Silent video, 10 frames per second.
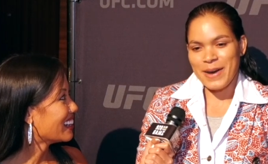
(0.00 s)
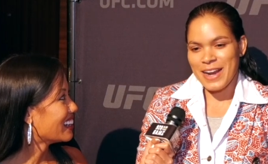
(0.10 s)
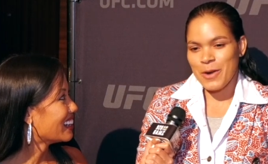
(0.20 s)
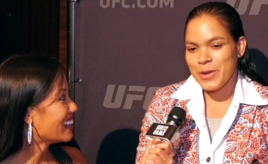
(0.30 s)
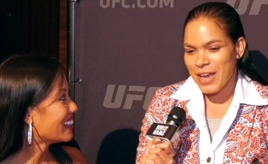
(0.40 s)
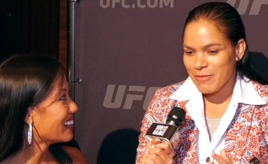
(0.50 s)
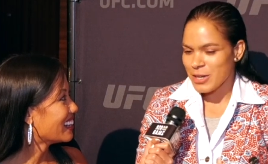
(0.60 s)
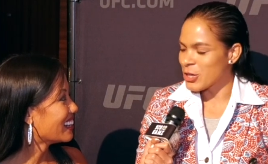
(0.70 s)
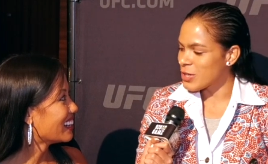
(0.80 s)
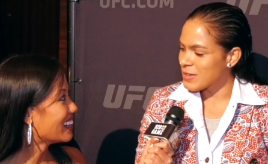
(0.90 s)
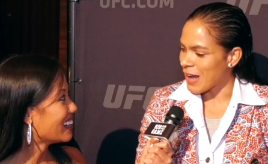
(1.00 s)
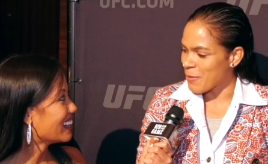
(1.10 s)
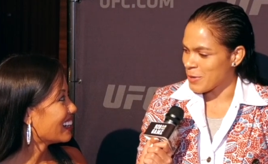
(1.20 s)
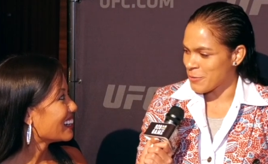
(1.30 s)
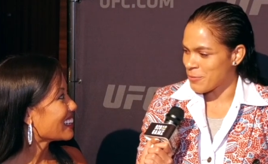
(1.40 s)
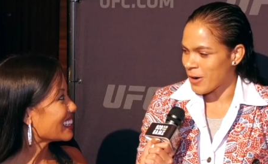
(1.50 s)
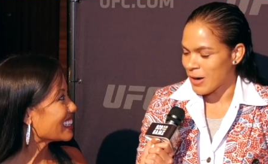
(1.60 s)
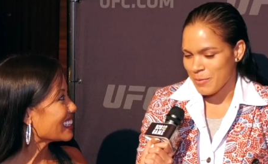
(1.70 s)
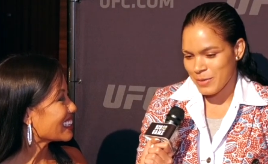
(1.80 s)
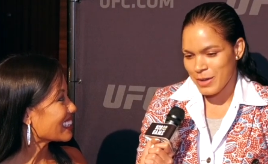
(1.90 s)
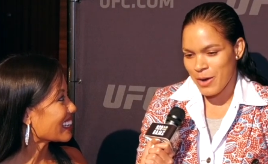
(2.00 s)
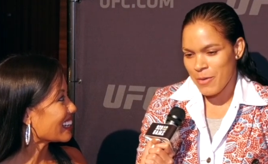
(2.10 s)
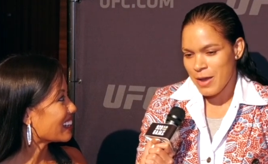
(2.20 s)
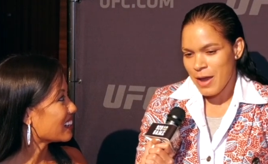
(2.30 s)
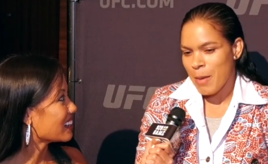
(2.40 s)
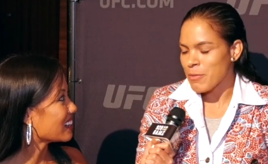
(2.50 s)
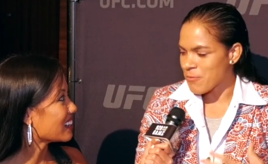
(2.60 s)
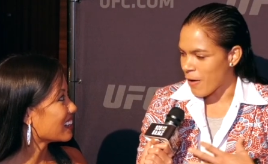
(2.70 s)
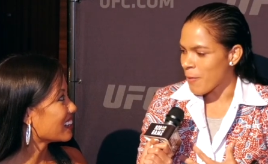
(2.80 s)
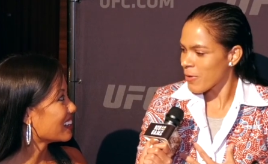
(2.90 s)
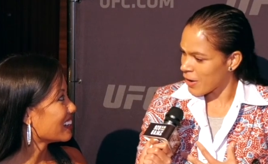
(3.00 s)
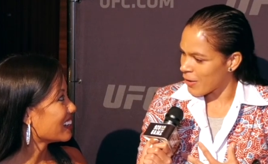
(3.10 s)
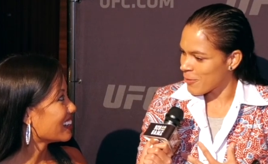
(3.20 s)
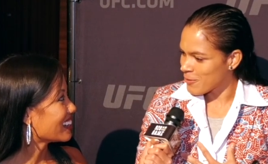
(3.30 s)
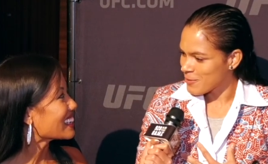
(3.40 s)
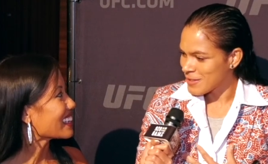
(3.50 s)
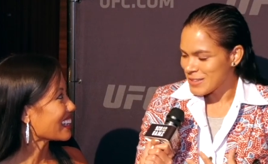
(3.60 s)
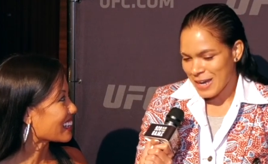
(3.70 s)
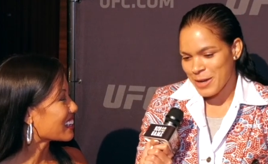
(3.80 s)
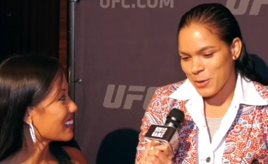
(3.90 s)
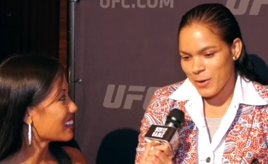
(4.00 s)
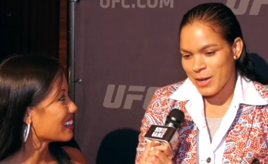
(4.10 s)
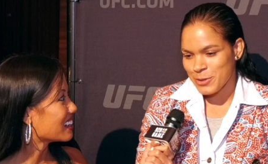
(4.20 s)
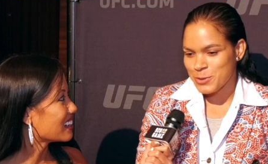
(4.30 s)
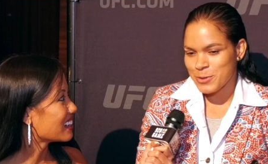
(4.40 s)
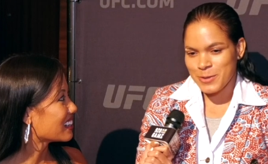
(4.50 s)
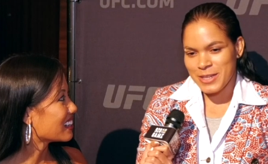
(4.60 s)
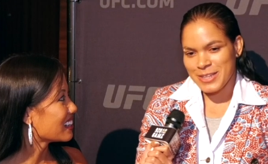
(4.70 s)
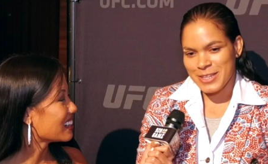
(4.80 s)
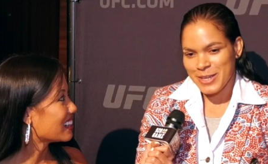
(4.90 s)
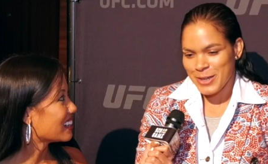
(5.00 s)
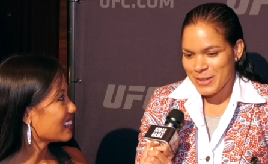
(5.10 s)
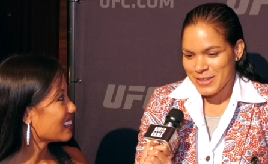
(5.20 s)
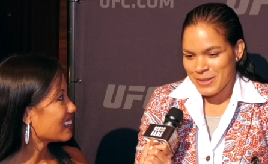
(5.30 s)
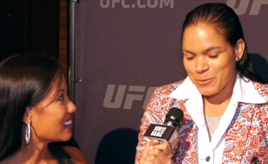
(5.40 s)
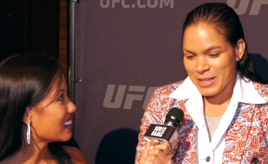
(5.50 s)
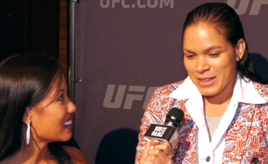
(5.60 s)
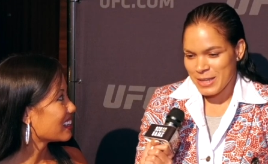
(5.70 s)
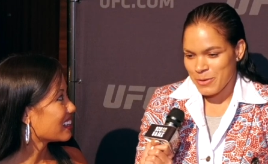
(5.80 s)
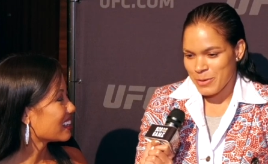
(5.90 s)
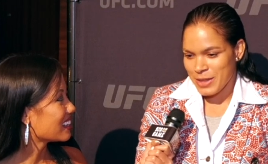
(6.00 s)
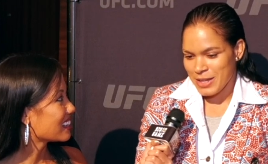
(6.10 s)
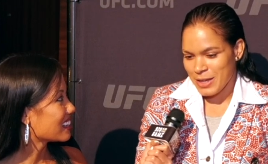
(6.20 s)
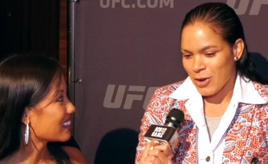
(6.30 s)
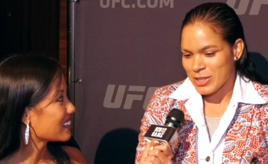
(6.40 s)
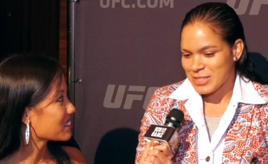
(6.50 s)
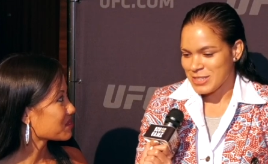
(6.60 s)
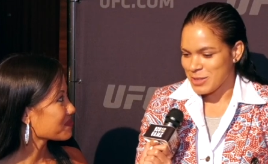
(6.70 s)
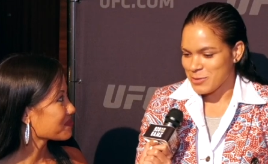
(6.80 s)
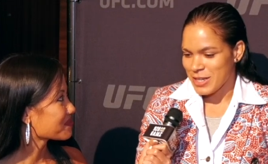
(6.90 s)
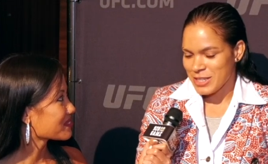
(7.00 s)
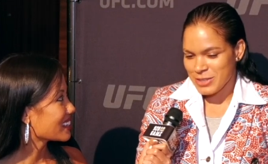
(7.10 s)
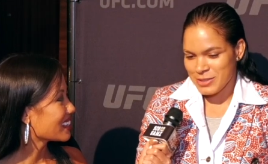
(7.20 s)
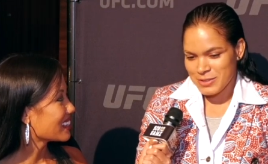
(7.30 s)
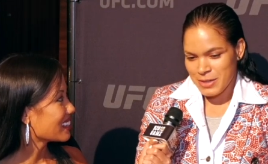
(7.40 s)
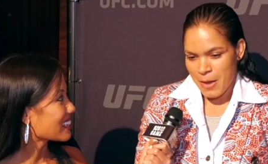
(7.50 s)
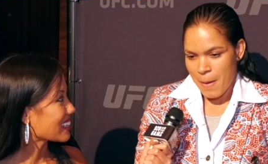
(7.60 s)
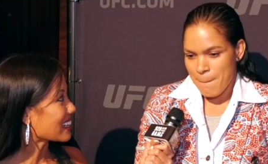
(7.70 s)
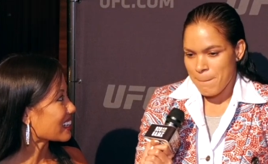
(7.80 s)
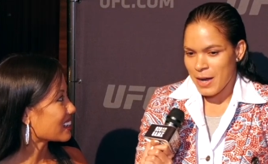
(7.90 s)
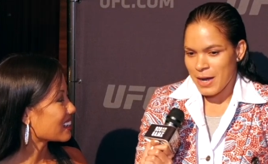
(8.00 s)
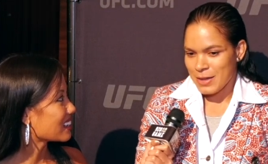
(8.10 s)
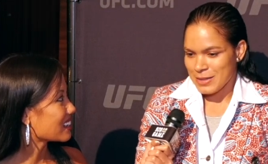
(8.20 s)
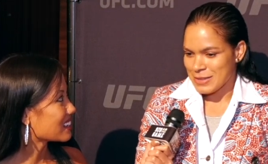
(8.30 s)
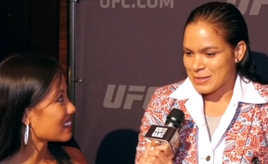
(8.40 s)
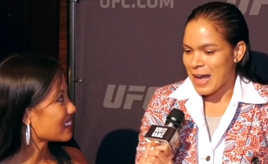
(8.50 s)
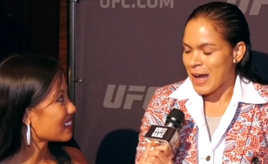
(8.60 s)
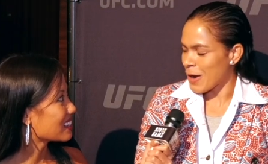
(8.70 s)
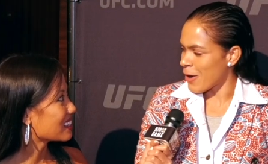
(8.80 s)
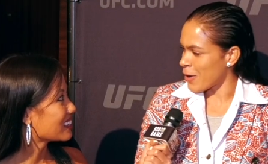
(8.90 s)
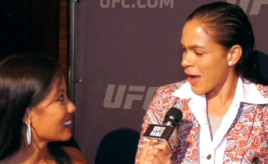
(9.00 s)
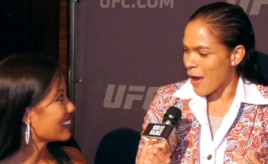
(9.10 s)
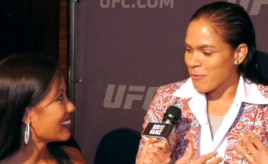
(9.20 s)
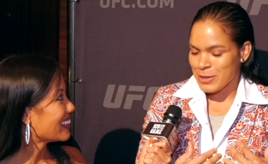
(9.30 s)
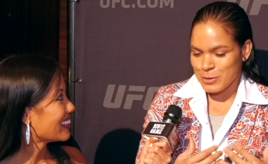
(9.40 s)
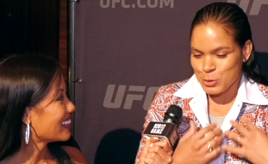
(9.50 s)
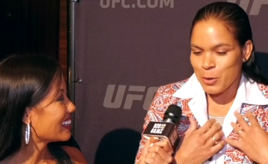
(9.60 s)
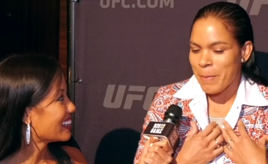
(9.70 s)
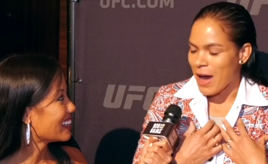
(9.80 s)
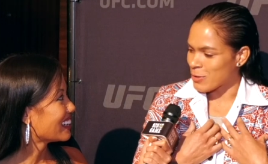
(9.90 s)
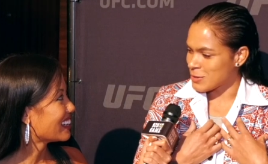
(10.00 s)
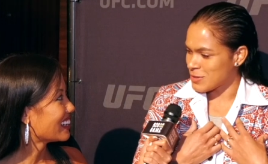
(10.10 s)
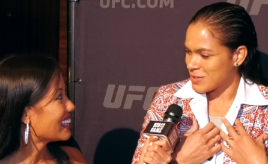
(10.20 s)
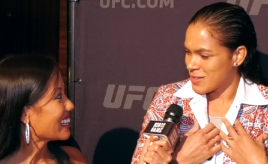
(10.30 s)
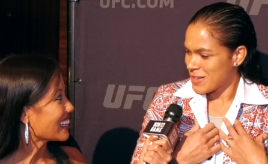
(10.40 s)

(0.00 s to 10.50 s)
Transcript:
Speaker 1: but uh, we have a good time in the farm, you know. I'm a farmer girl. I know how to do with the, with the, with the the situation, but that having the two belts